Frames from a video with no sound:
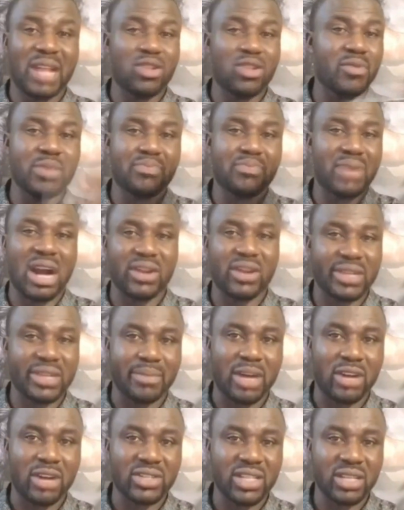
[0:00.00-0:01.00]
proud
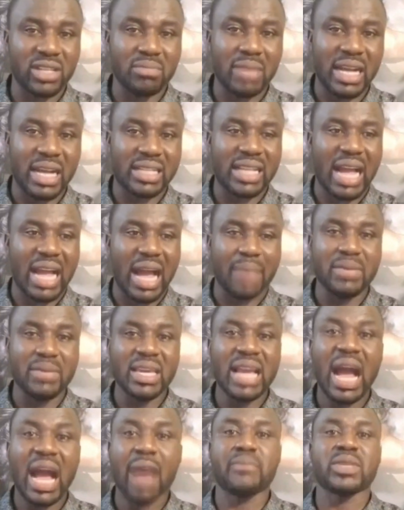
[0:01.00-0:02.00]
about it, but I'll be
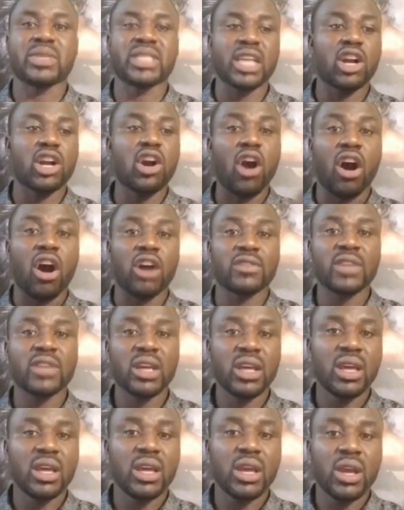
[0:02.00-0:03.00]
happy to say God,
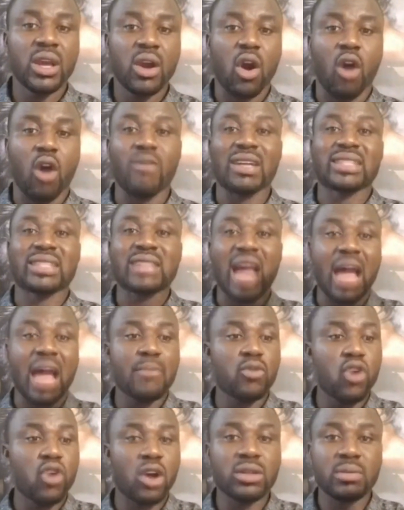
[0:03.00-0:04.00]
over
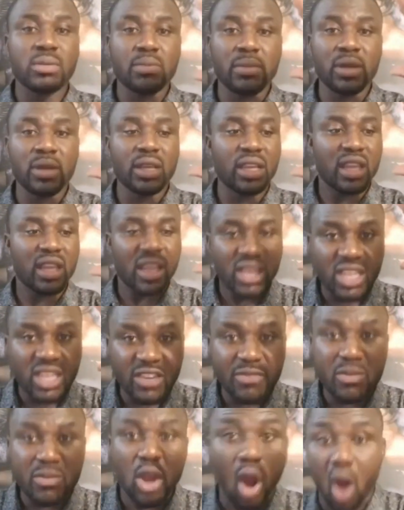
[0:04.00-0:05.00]
time, God
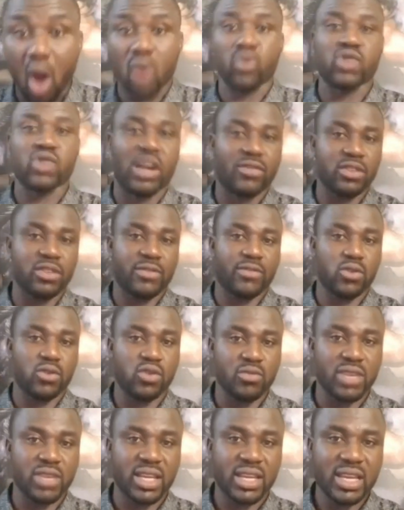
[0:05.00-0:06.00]
give me all una for the
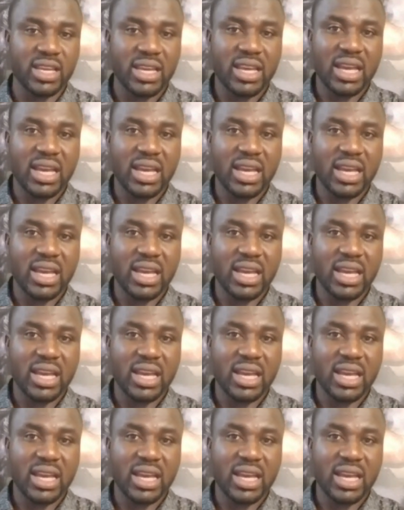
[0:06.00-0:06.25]
follow me.